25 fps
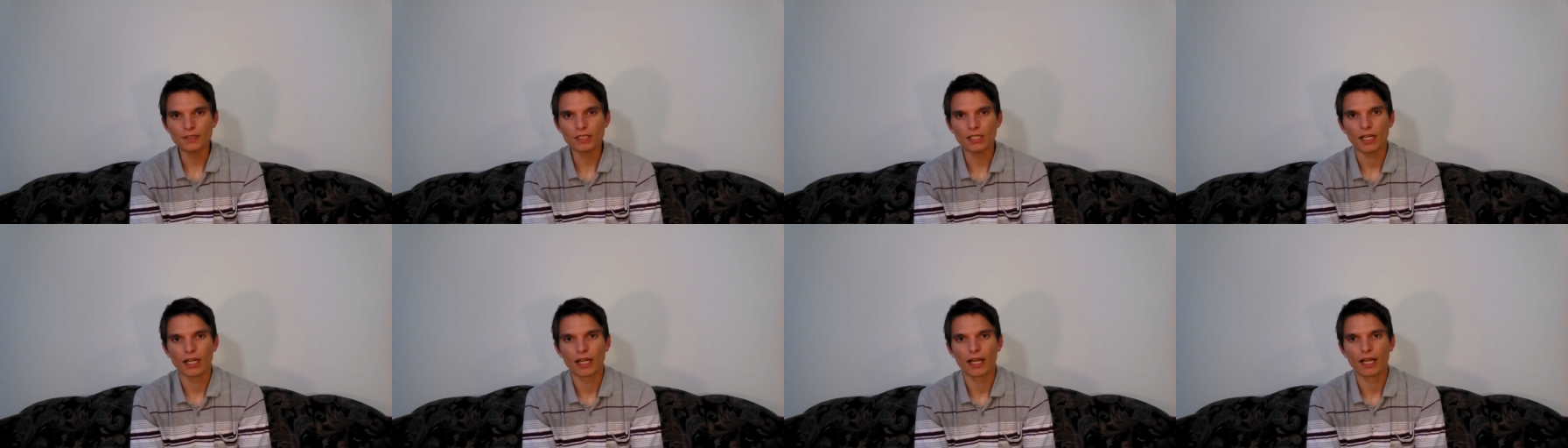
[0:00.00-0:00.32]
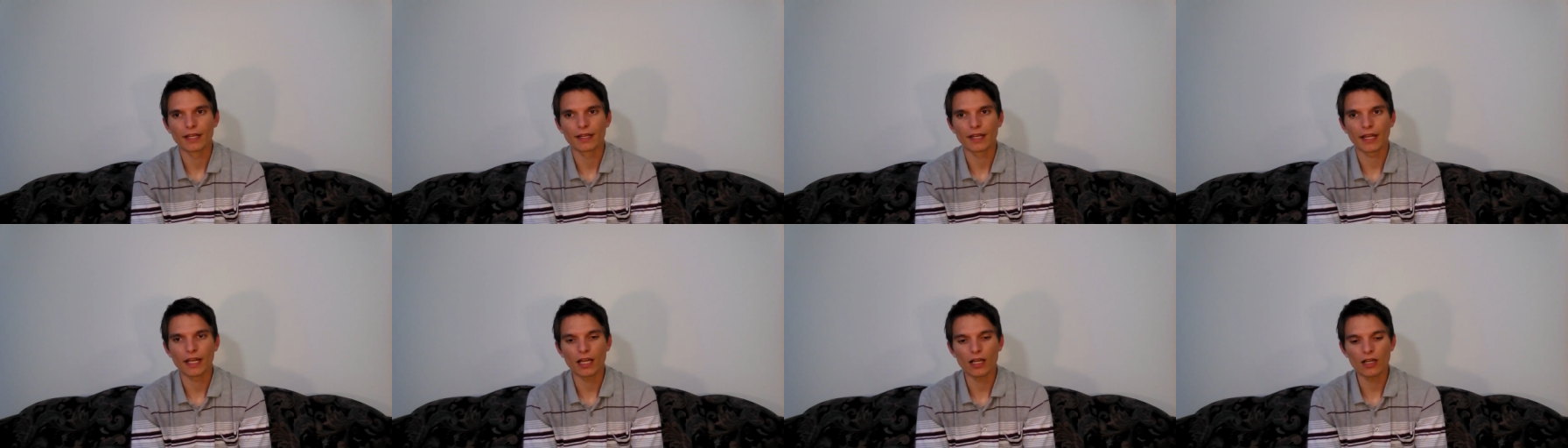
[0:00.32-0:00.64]

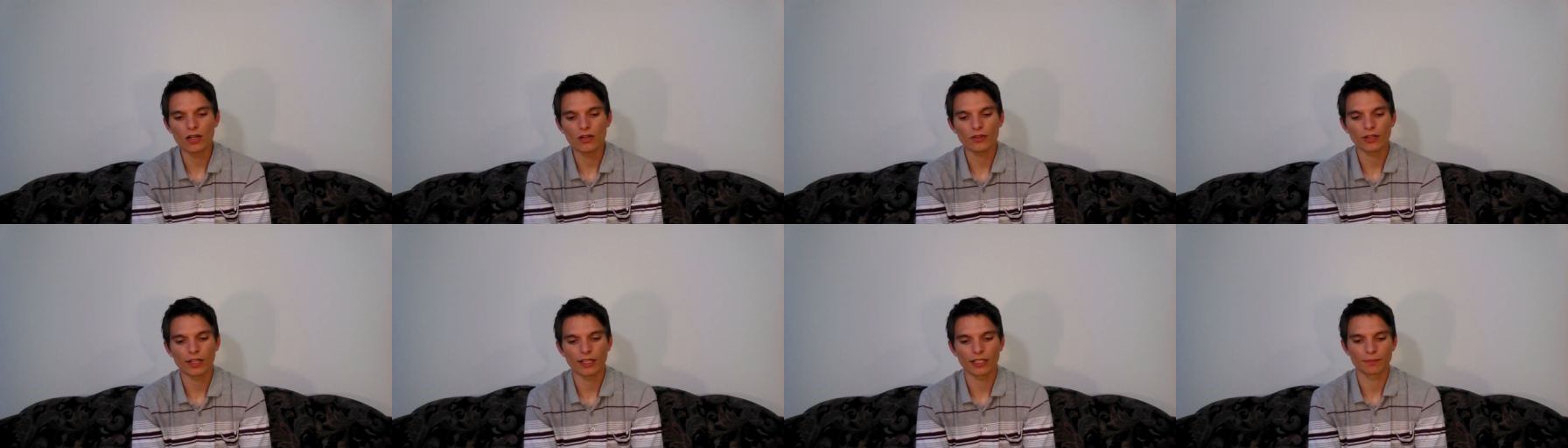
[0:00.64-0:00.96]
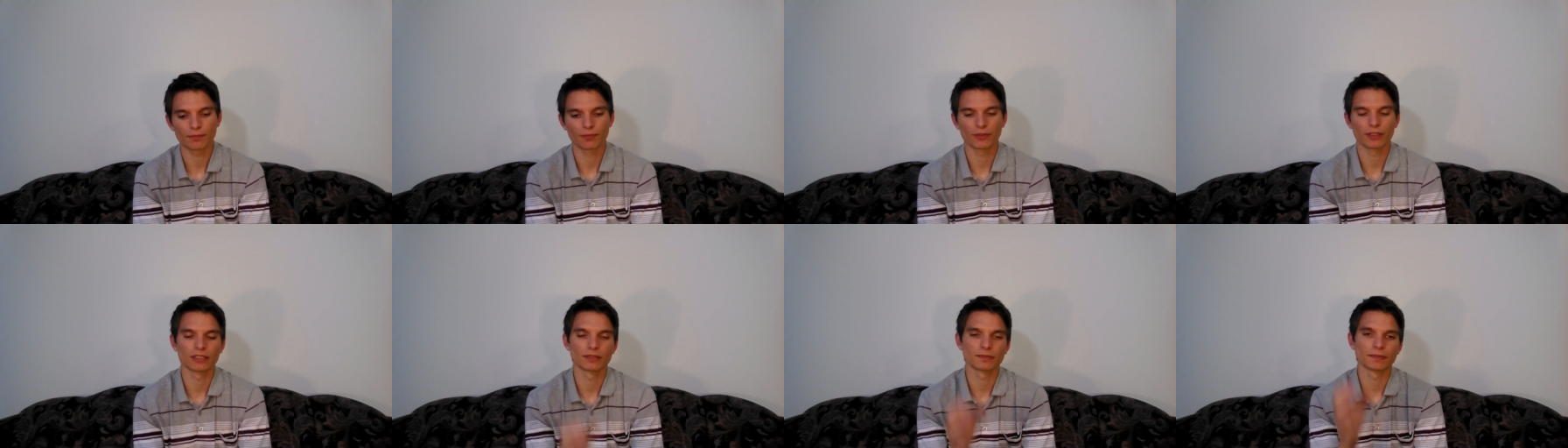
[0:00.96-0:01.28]
And now that
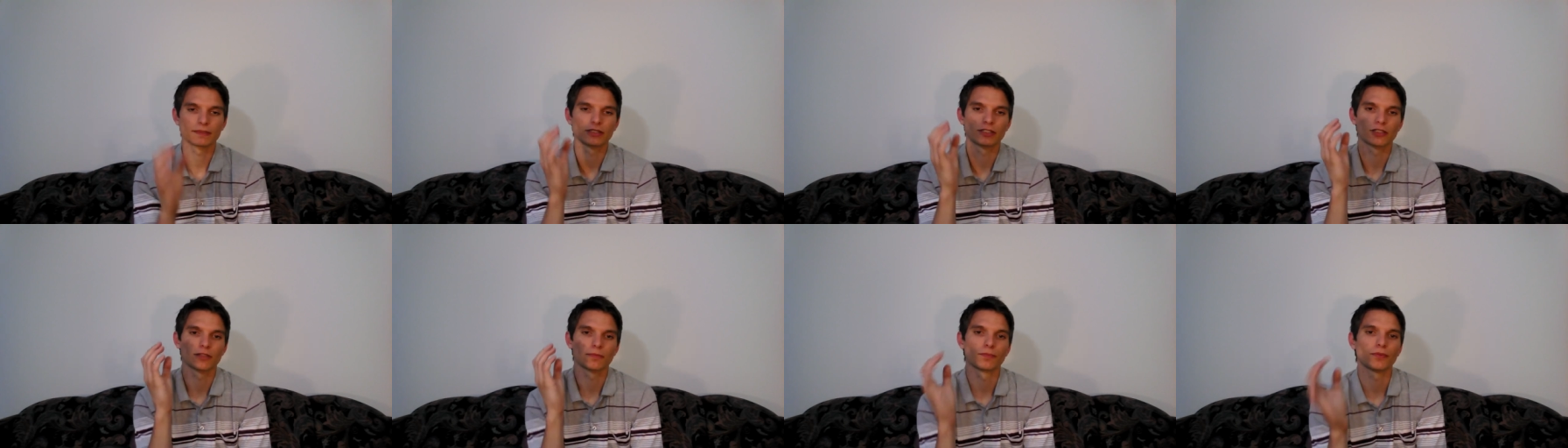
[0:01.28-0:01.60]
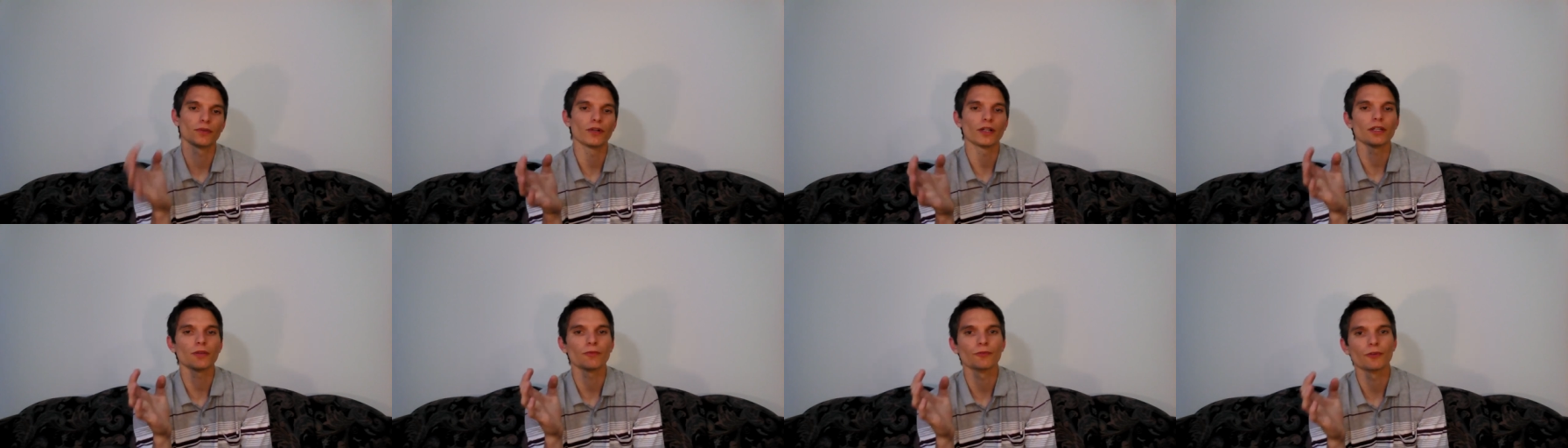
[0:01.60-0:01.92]
brings me to the
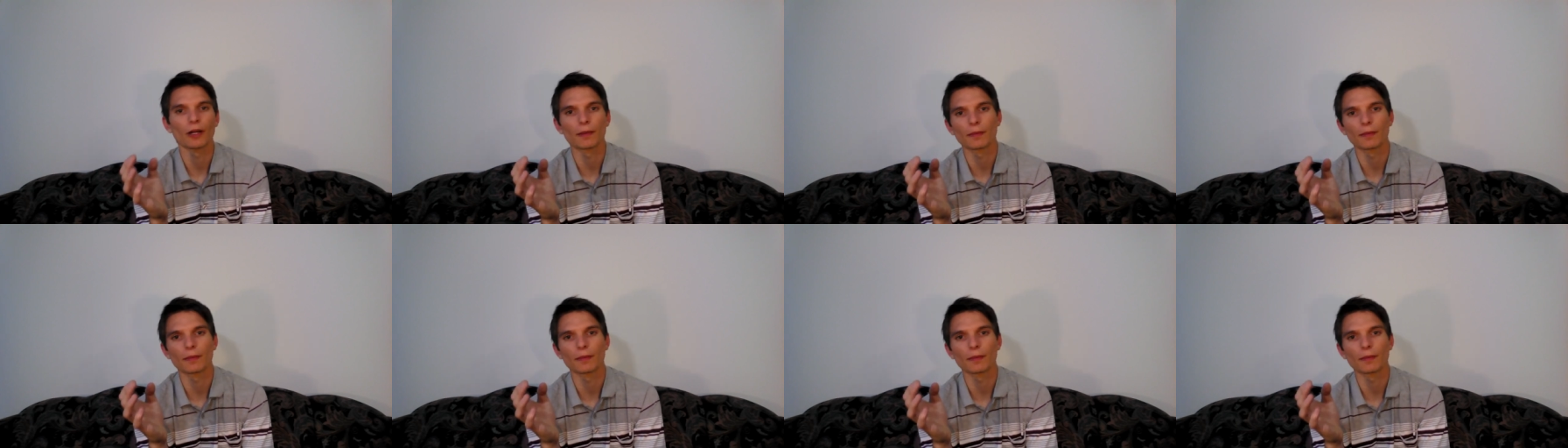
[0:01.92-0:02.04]
point where